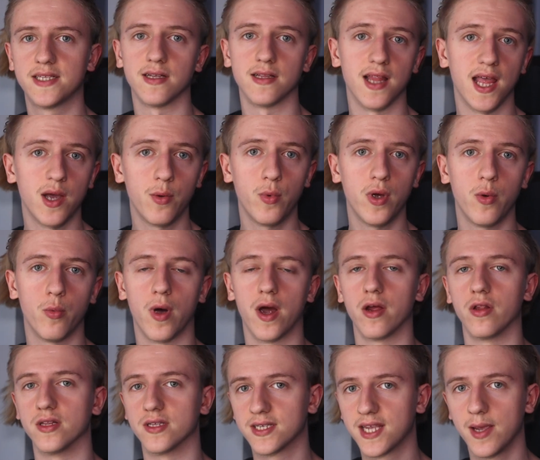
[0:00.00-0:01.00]
It's a lightweight
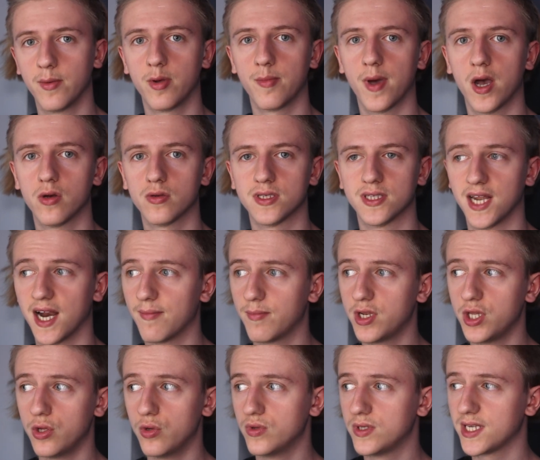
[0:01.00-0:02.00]
wireless gaming mouse that I've
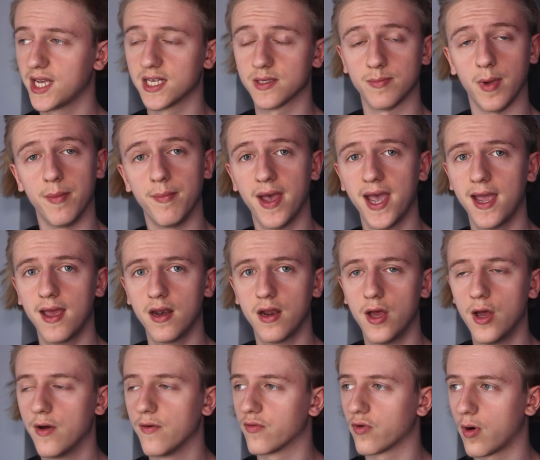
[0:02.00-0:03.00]
been using as my main
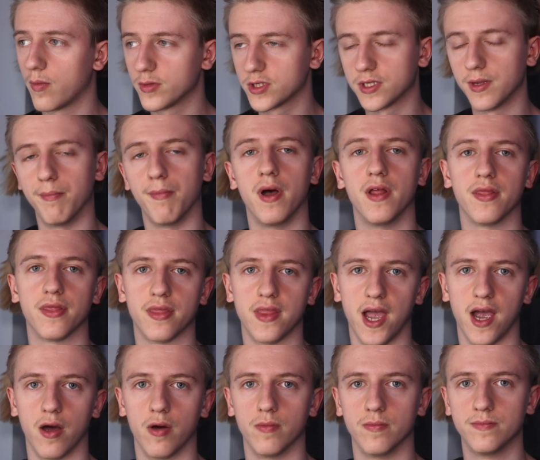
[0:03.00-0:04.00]
for almost a month
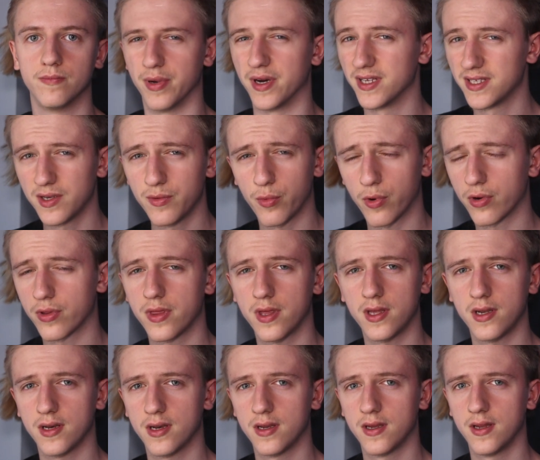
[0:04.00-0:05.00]
now. But is it worth
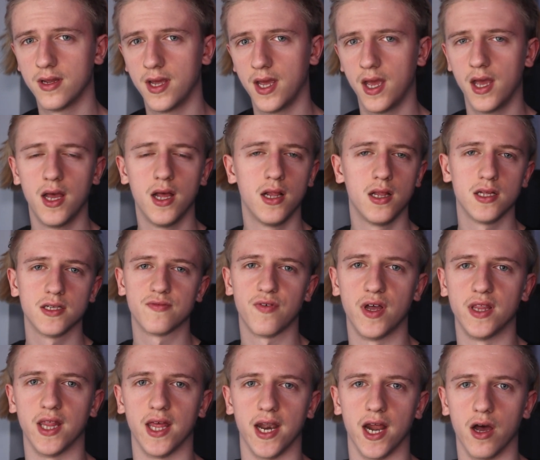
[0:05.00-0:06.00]
it? Let's
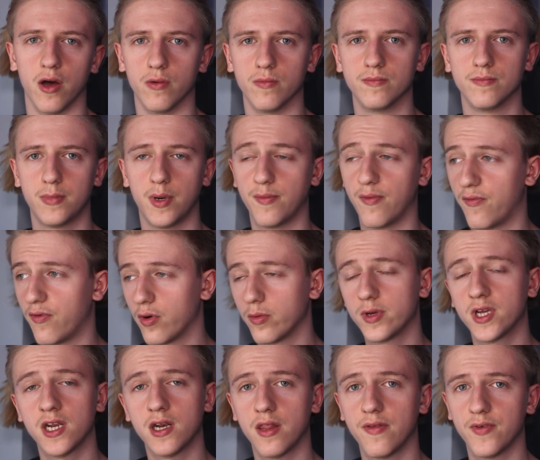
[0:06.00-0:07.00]
find that out. But before
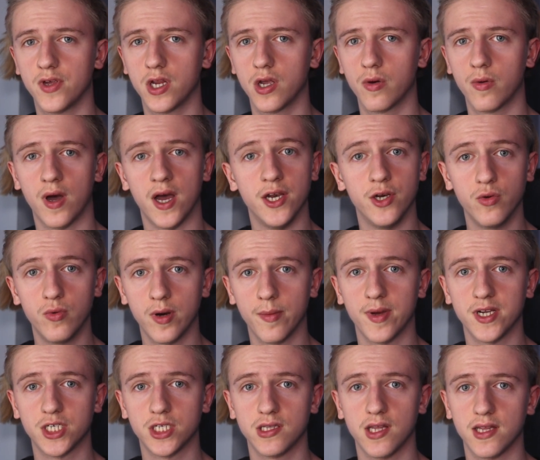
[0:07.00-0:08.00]
we get into the video, I do want to
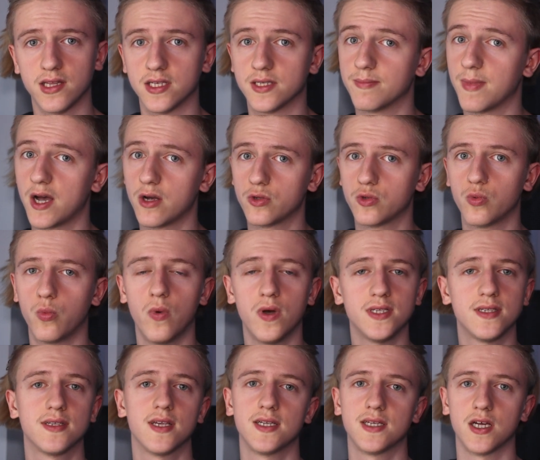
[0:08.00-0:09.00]
mention that this mouse
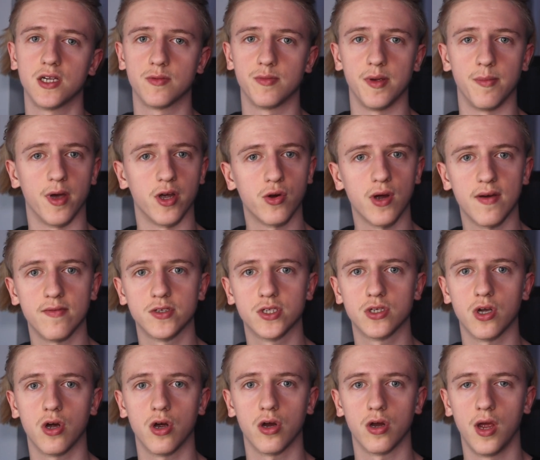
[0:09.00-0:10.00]
was sent out to me by
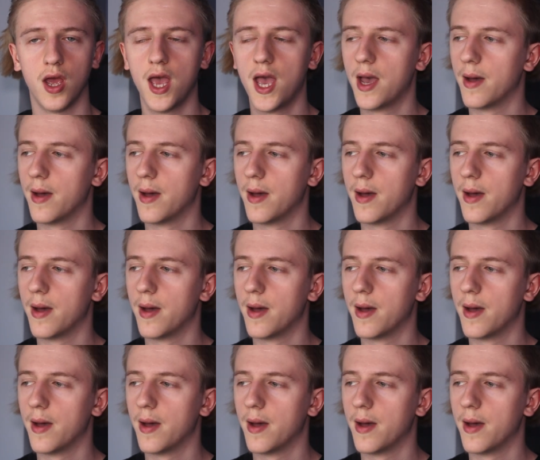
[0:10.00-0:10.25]
Gravastar,